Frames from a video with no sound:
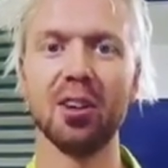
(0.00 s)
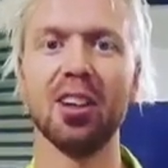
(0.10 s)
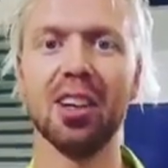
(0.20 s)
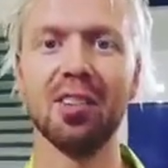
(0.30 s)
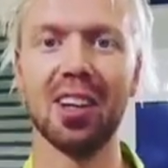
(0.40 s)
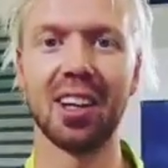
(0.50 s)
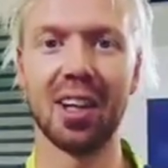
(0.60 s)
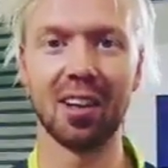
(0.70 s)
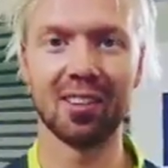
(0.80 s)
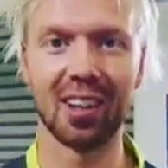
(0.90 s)
evening.
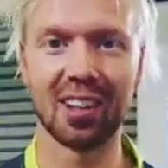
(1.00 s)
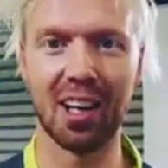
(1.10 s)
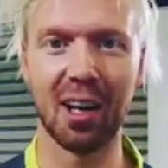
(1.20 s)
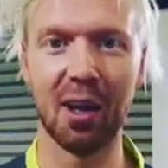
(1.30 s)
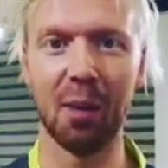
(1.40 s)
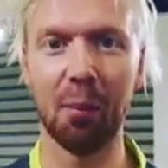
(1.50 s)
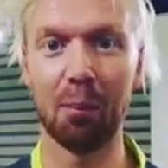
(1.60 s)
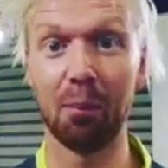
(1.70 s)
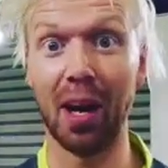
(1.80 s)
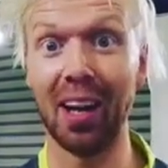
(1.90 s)
Take care.
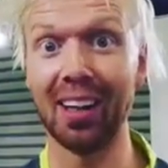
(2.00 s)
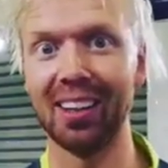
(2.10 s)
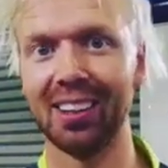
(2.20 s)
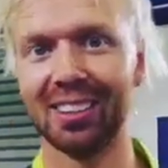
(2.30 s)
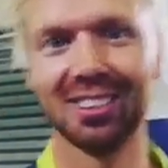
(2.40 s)
Bye.